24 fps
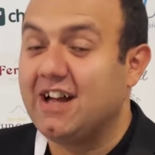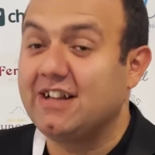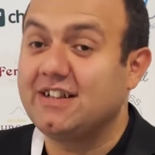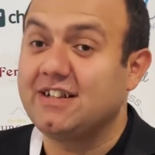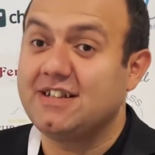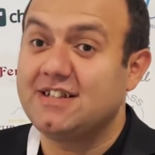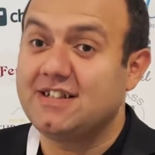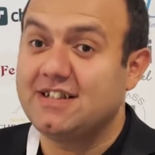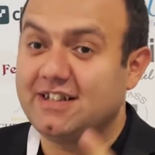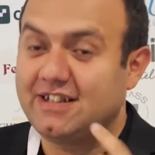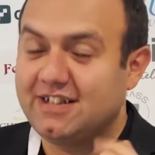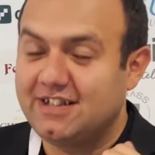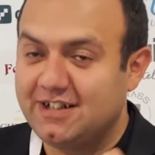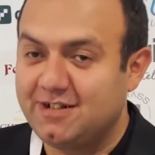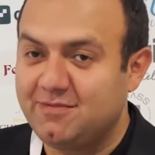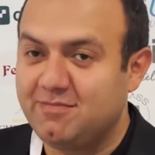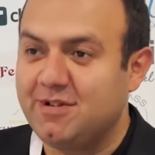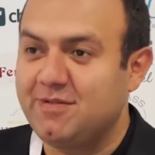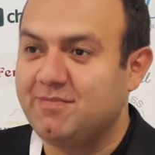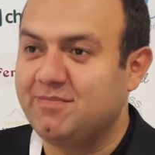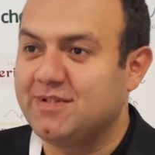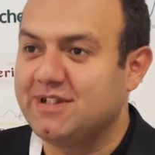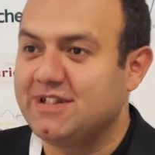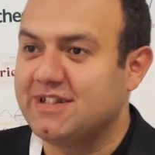and he said he
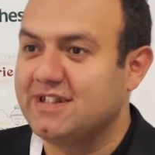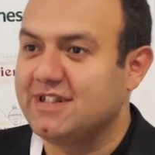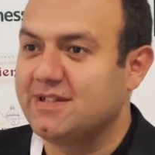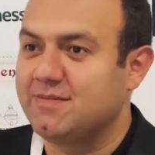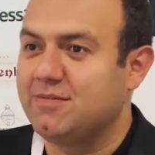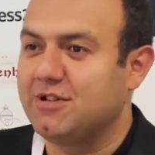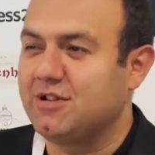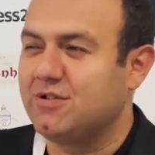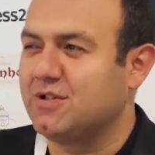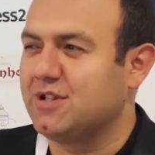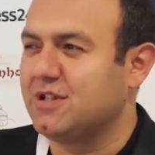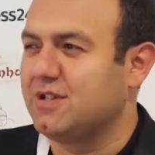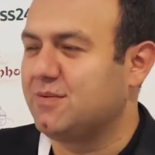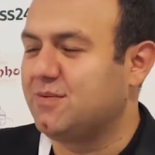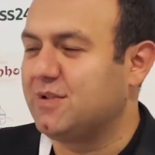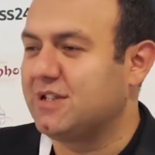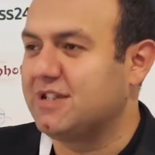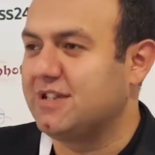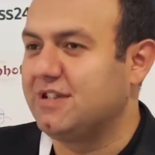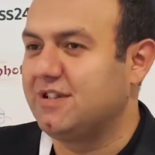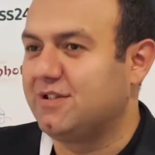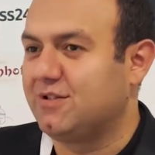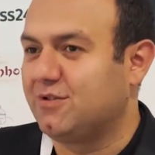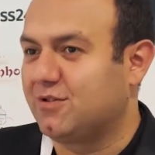remembers this because it
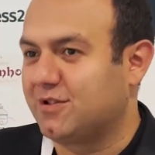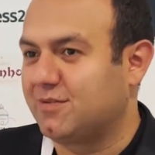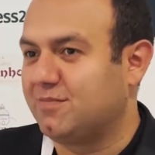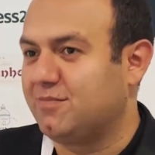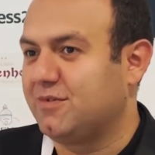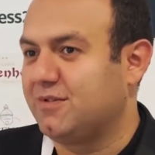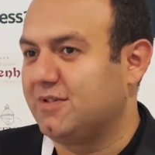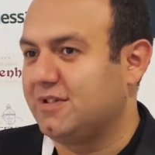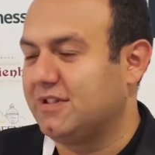was in Dortmund.